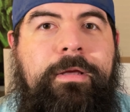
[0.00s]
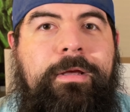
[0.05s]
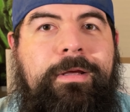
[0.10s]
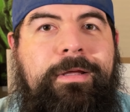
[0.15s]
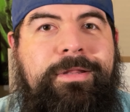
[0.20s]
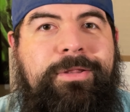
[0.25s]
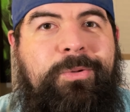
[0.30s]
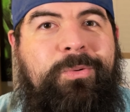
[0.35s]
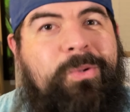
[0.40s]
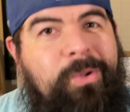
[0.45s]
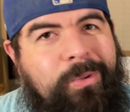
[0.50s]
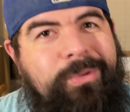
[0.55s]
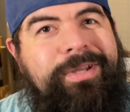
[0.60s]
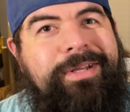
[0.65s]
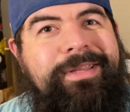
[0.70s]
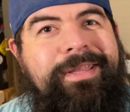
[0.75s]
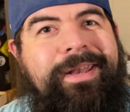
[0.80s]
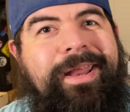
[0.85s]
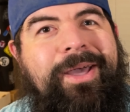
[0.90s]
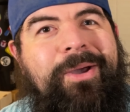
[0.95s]
So go check
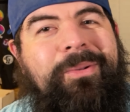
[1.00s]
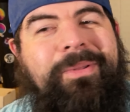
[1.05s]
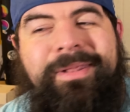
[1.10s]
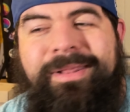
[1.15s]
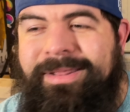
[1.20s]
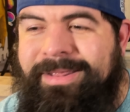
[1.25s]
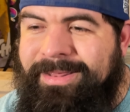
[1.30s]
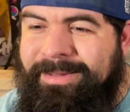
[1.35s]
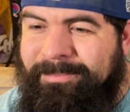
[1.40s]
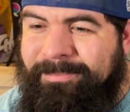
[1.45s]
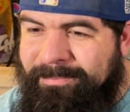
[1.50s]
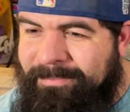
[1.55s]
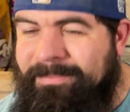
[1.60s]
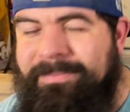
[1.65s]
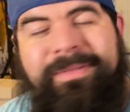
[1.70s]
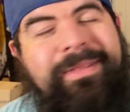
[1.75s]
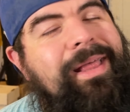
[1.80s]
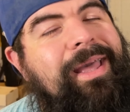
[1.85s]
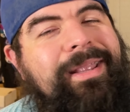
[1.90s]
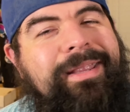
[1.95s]
that out.
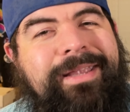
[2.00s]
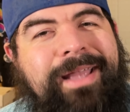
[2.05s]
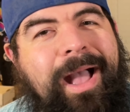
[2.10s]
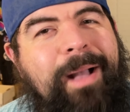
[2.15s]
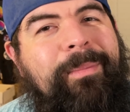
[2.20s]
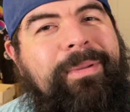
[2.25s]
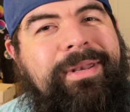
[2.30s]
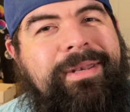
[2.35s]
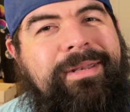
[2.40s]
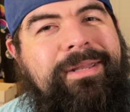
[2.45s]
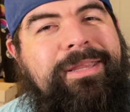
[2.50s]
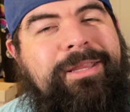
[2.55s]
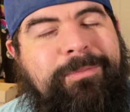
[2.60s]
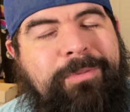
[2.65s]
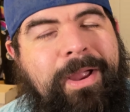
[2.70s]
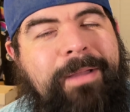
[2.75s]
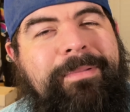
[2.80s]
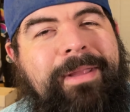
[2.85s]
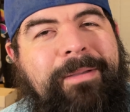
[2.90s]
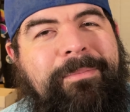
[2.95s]
Like, comment,
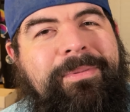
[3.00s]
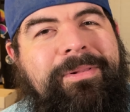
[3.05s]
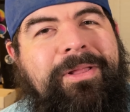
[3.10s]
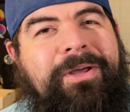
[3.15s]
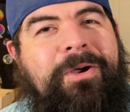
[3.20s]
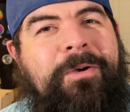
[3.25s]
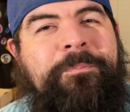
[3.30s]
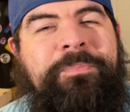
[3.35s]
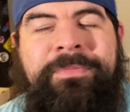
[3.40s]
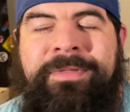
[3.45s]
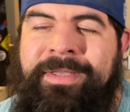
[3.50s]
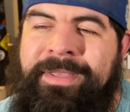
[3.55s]
subscribe down below.